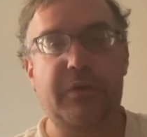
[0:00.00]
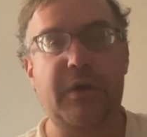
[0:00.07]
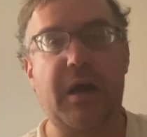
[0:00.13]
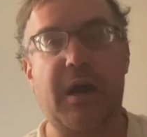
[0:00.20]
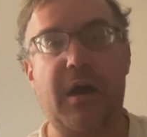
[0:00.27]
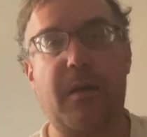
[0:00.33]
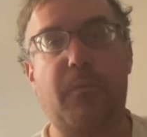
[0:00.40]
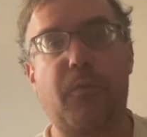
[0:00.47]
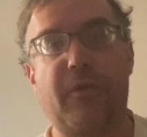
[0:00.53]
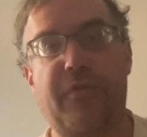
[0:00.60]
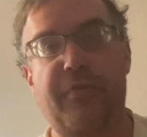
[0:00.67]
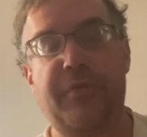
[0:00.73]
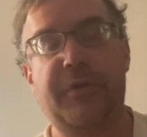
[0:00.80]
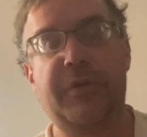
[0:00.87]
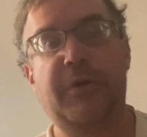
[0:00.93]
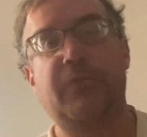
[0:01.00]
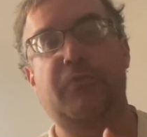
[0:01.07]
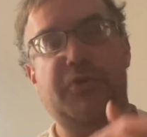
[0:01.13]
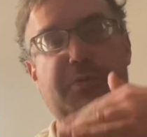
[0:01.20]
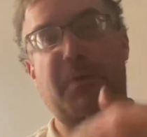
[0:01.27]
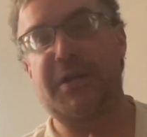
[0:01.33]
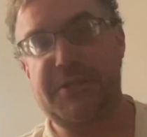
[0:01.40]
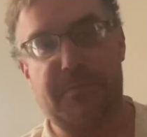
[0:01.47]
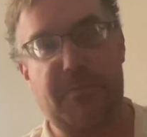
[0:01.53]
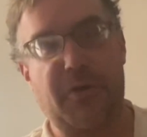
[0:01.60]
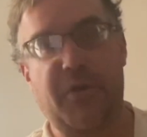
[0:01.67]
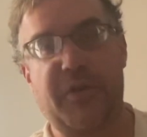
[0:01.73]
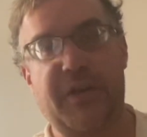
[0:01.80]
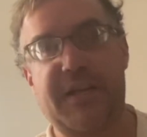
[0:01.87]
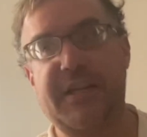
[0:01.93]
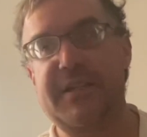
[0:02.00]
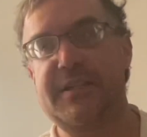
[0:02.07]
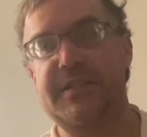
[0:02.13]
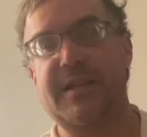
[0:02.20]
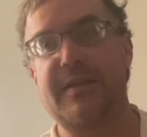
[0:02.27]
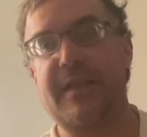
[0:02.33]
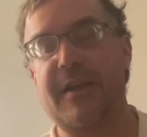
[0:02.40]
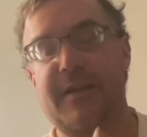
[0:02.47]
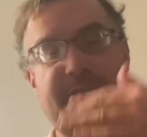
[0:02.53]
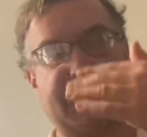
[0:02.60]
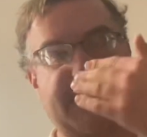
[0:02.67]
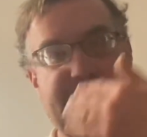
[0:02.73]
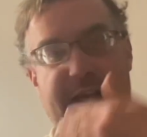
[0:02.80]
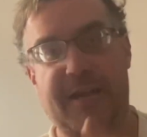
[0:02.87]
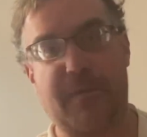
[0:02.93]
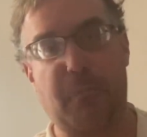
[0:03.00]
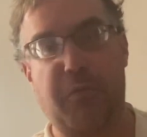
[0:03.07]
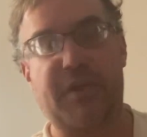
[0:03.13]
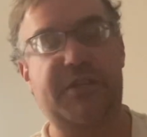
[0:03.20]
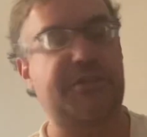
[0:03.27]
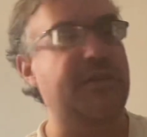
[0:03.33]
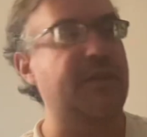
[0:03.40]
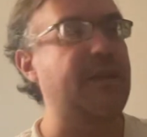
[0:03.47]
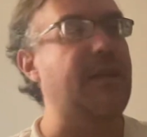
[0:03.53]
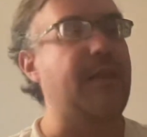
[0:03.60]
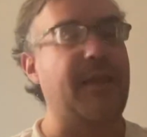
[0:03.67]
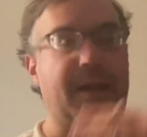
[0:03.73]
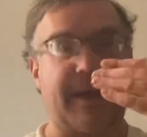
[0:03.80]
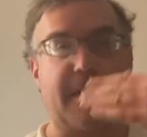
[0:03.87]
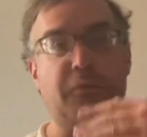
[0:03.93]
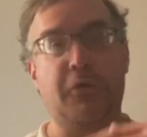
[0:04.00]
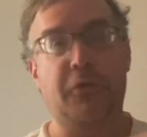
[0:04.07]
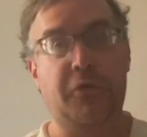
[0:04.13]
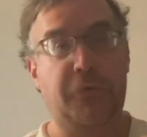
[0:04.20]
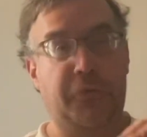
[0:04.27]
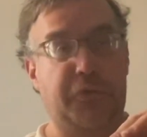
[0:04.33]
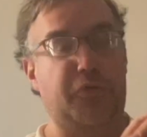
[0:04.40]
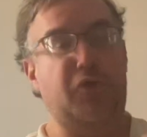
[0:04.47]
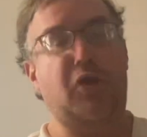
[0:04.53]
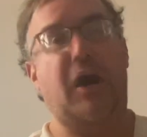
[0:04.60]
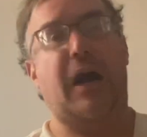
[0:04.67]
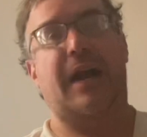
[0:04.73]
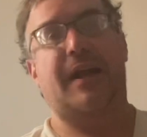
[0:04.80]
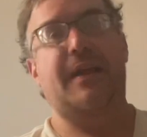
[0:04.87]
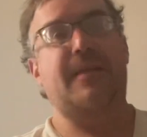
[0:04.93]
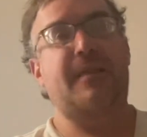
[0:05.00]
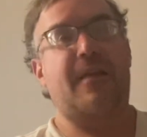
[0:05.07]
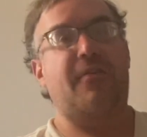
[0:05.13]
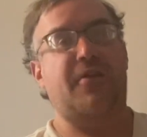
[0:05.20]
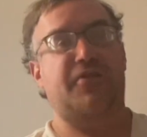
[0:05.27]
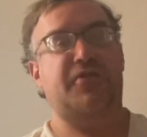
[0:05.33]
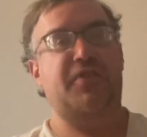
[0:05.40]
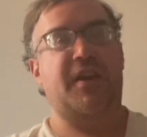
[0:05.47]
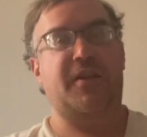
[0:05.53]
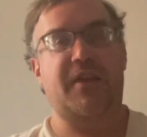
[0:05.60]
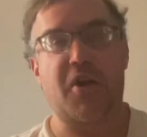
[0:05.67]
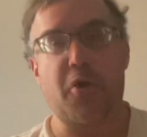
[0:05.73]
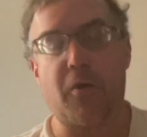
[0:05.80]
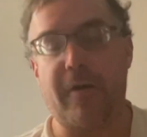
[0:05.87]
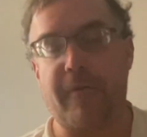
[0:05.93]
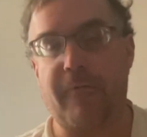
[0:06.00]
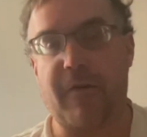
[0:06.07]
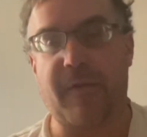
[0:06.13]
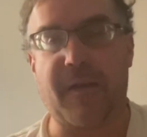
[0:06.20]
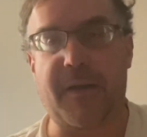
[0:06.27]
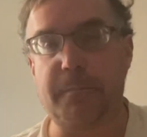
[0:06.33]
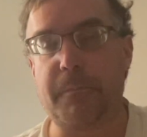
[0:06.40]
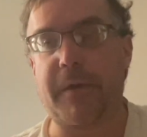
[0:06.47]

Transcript: um, with responsibilities and they stay complacent and they get too cocky and they just think they know everything.